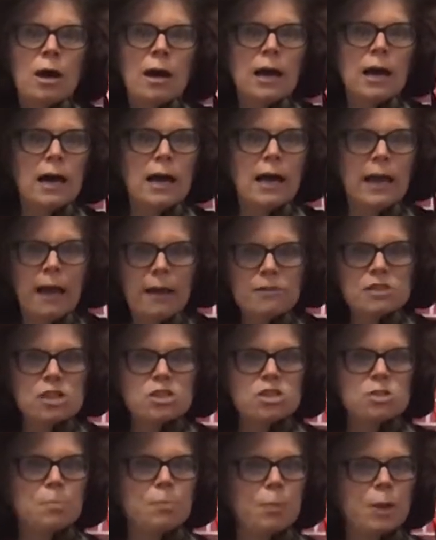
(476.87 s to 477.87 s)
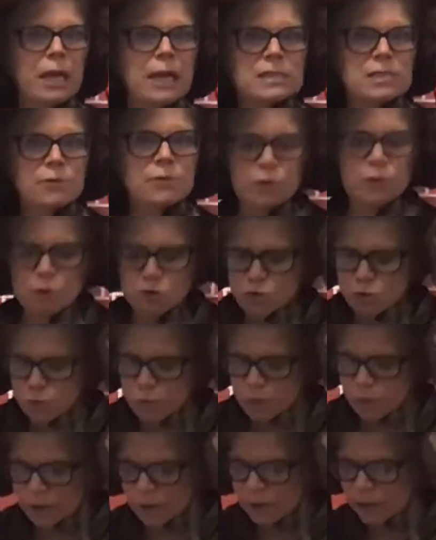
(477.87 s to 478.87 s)
I have such peaceful
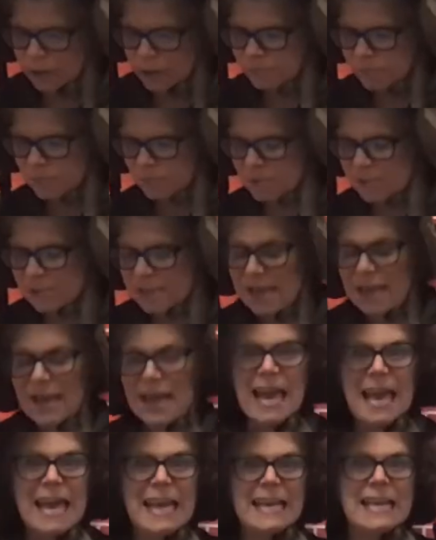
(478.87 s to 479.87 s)
dreams. And